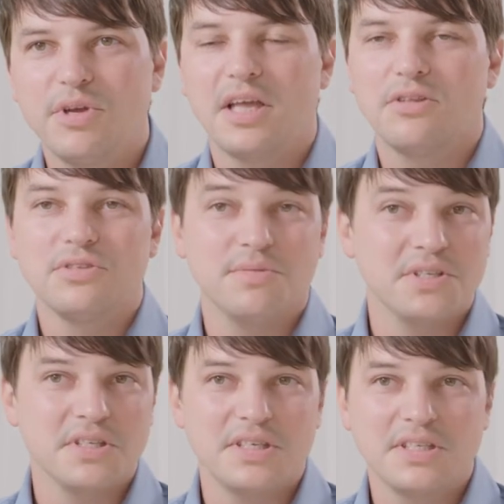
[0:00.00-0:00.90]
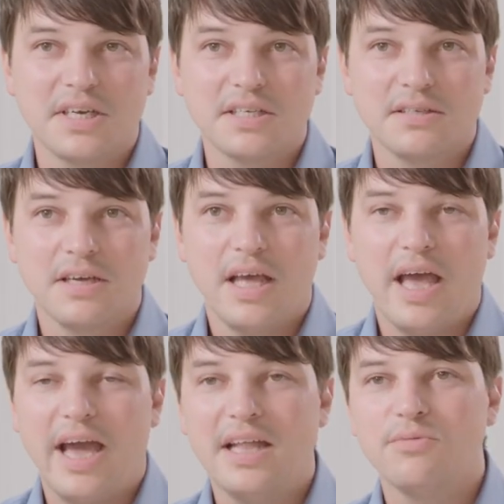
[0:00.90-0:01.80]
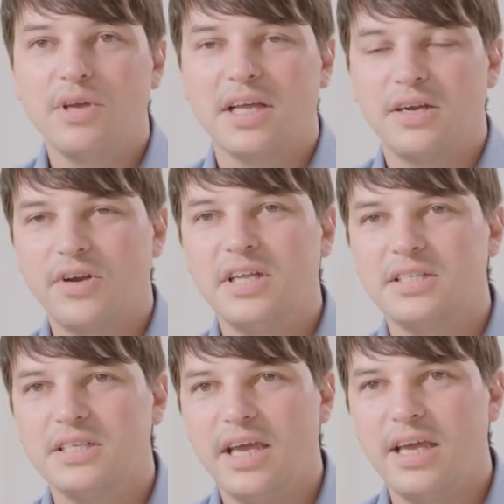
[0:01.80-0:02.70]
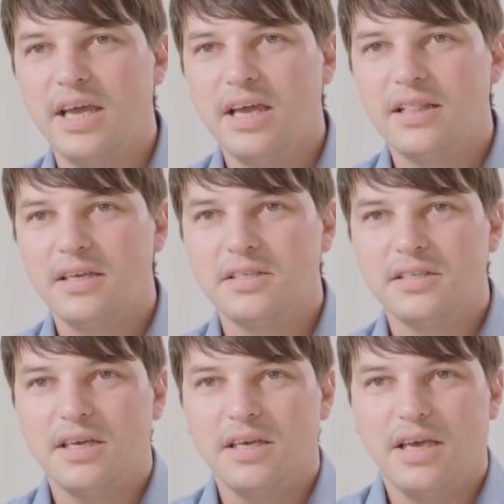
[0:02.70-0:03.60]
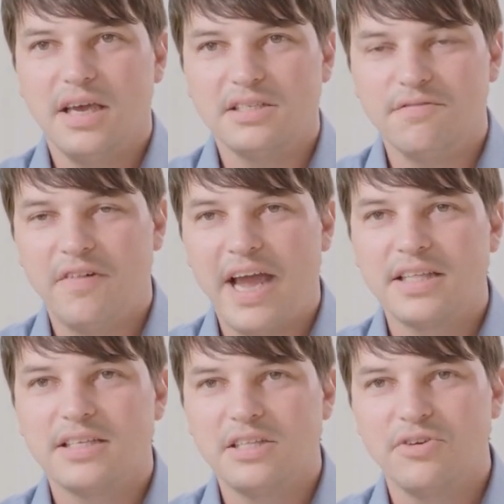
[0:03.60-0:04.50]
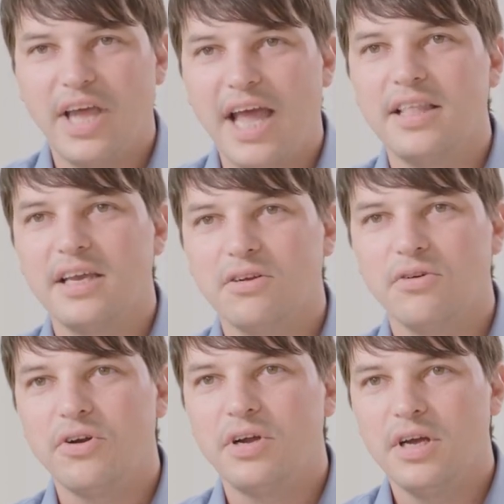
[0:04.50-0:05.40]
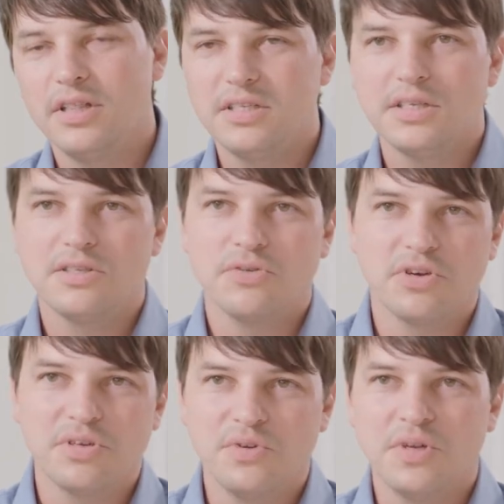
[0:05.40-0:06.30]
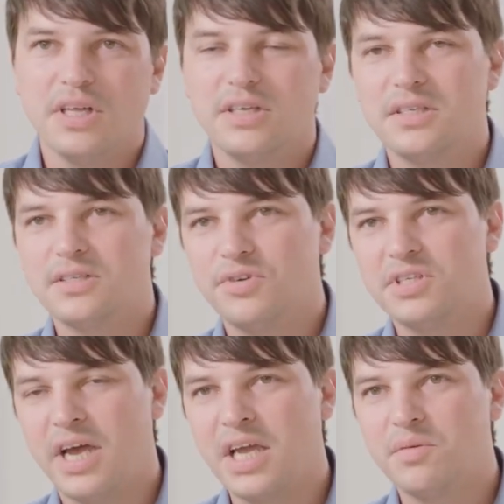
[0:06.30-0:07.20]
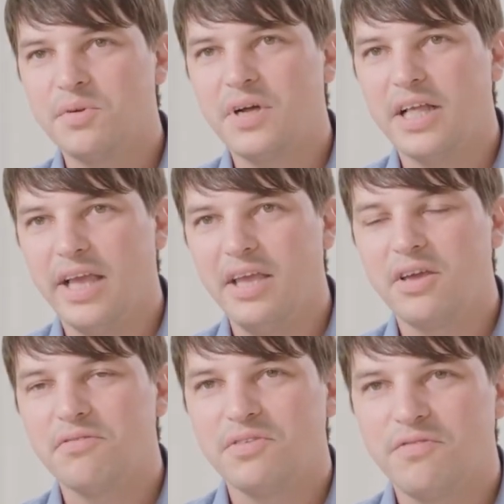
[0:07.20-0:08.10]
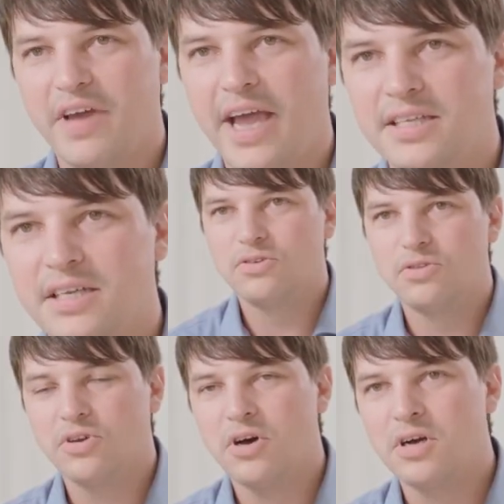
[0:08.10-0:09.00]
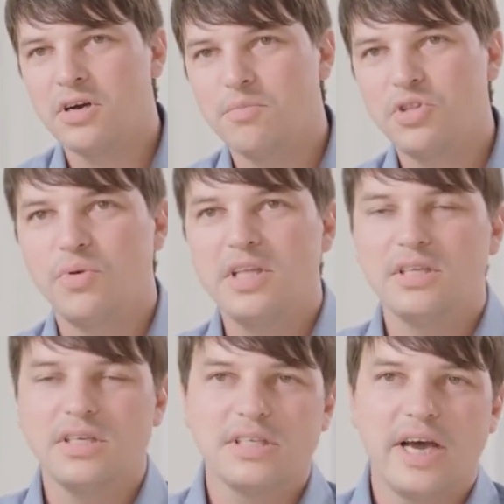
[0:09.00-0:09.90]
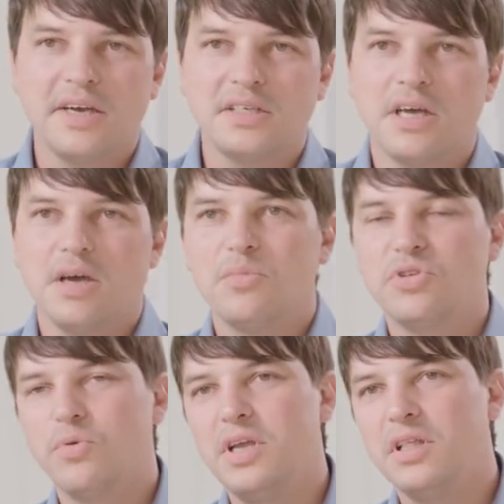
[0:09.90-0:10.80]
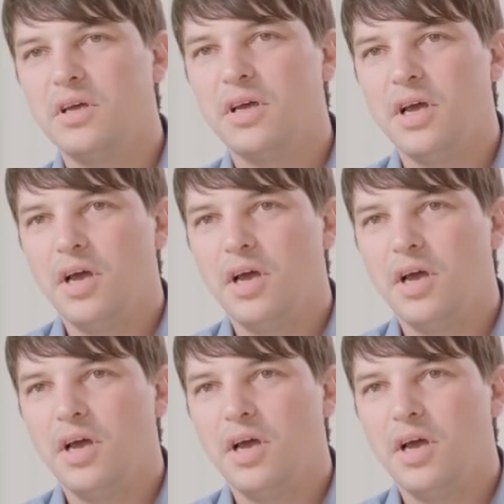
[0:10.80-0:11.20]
can do some statistics, and we can really say this is a fact that you can't ignore, this is sortable, this is recyclable, and then you give some facts to talk between the designers, between the